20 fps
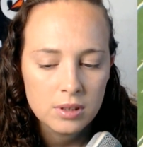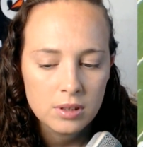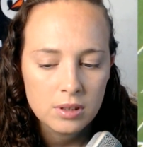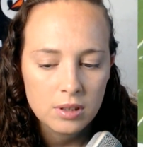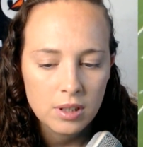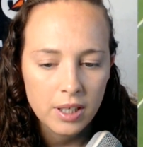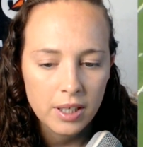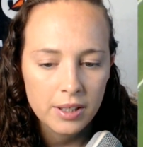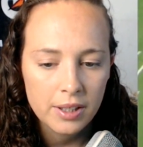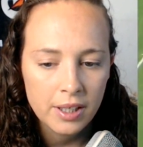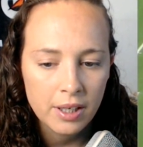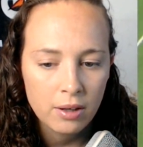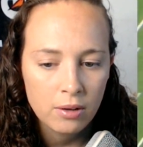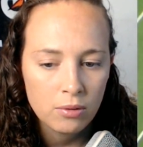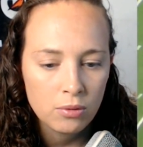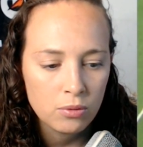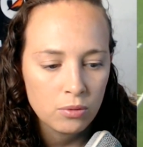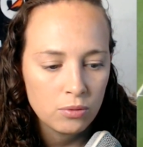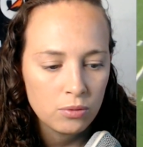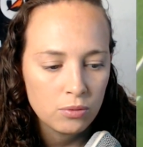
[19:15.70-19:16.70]
Right, now
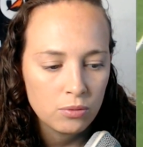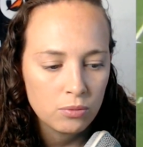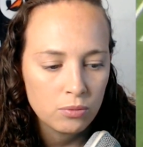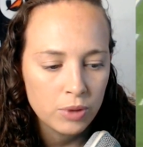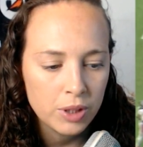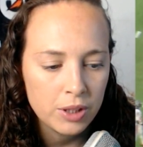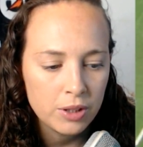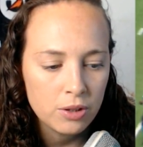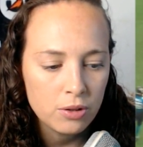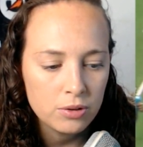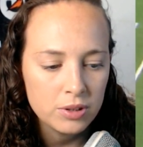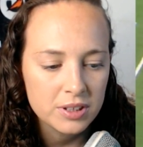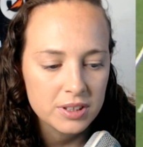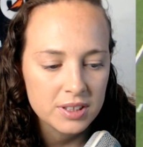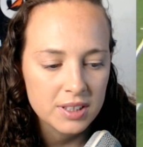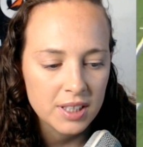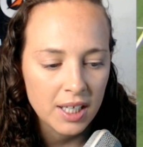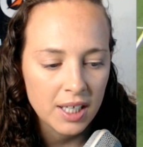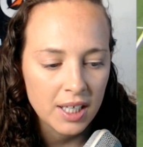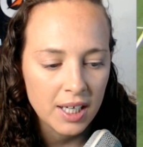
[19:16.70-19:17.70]
we notice
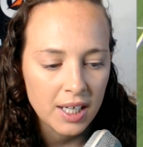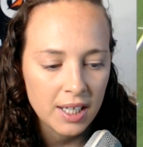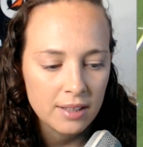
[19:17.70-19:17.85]
that.